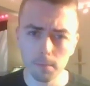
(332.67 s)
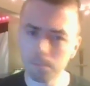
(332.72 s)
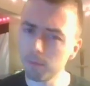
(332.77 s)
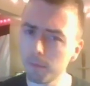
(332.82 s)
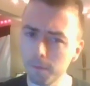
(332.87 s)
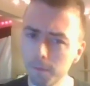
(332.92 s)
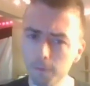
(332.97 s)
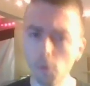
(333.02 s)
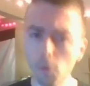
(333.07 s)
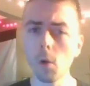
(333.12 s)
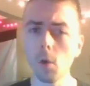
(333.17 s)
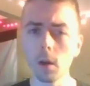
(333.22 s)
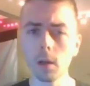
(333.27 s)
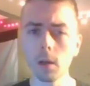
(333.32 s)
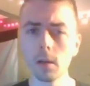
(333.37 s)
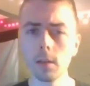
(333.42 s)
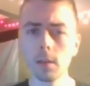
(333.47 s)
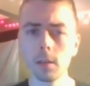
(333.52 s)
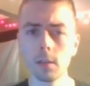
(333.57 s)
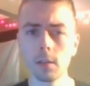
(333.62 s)

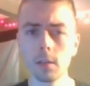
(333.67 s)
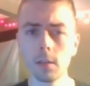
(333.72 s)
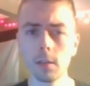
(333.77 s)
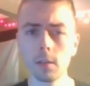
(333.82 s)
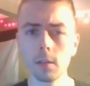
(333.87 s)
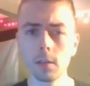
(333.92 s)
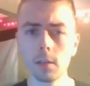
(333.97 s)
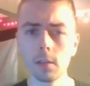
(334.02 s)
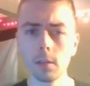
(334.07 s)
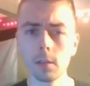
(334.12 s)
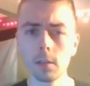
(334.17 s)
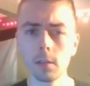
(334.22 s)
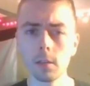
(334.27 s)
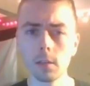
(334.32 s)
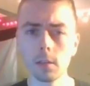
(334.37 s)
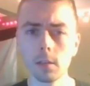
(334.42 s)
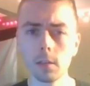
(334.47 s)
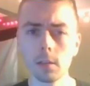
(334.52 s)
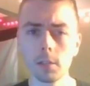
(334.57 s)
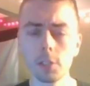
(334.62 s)
before
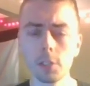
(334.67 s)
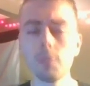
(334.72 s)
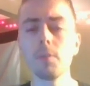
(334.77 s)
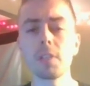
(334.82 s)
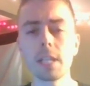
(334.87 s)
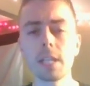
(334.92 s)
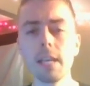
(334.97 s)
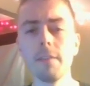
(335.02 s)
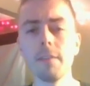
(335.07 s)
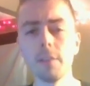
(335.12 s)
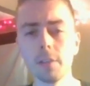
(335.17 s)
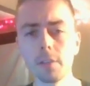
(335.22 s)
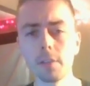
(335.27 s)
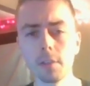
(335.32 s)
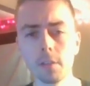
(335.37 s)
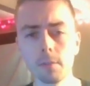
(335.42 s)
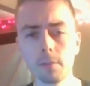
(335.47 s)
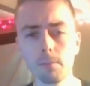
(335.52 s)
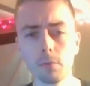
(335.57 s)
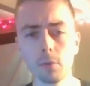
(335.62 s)
she was given to
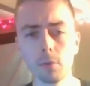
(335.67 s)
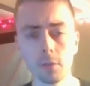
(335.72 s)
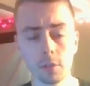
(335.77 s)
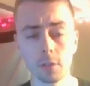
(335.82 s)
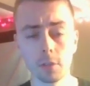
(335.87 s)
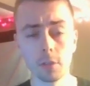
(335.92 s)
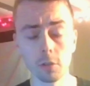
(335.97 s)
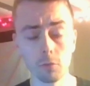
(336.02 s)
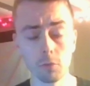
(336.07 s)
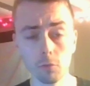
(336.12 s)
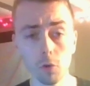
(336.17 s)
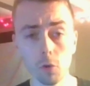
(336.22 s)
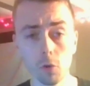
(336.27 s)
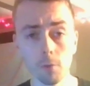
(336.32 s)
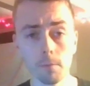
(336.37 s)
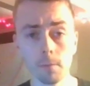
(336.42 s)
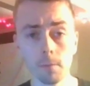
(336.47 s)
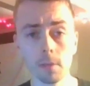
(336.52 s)
the groom?